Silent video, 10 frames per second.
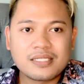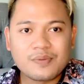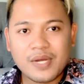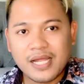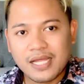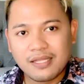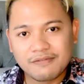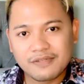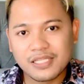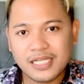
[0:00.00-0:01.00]
why I love
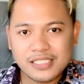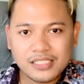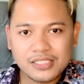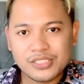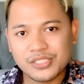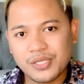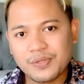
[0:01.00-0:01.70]
collecting their shoes.